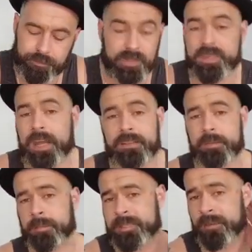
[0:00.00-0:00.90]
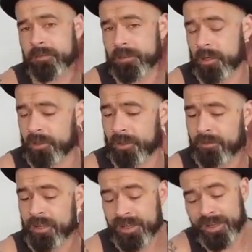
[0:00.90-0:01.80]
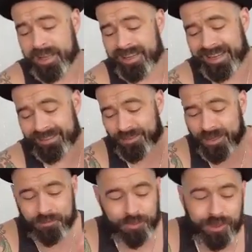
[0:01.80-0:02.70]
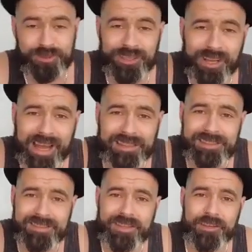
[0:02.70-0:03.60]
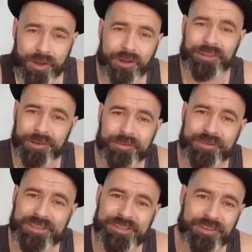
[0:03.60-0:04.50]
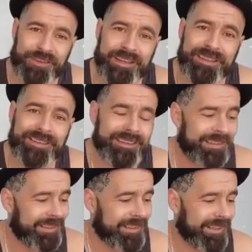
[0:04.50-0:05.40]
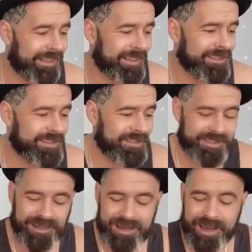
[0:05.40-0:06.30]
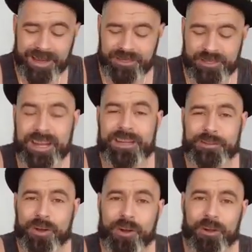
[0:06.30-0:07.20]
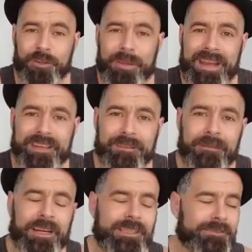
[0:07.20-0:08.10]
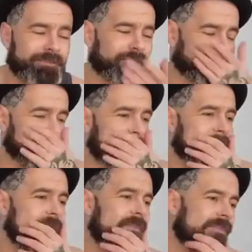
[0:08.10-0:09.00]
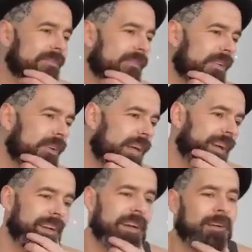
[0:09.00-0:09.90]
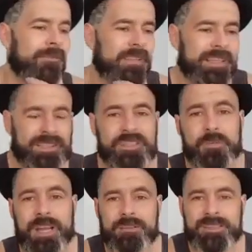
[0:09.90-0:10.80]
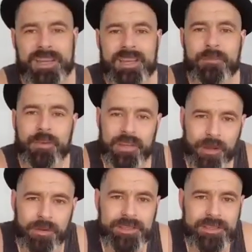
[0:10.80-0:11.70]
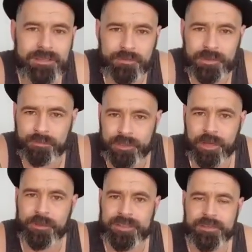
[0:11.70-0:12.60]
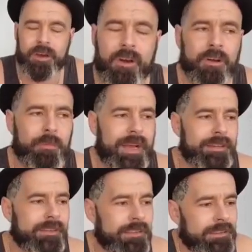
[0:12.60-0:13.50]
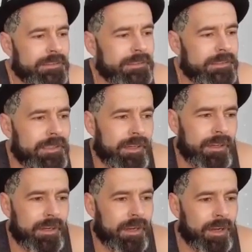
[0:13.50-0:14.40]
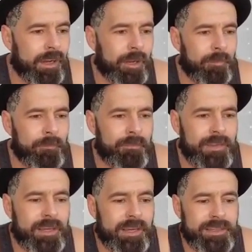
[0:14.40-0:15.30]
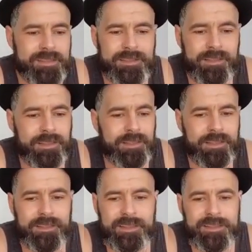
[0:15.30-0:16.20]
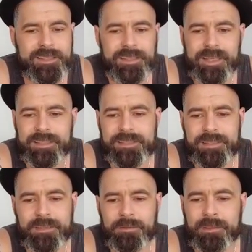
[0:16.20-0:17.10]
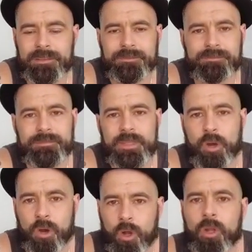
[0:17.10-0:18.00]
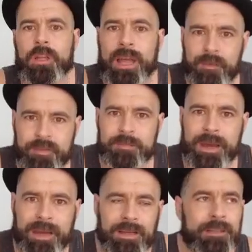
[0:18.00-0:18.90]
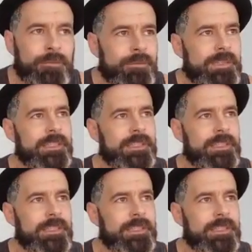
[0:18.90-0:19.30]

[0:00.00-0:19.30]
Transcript: But yeah, definitely not enough. And what underlines the not enoughness of it is hashtag not all men, right? And it goes without saying, we know it's all men. And it's akin to all lives matter.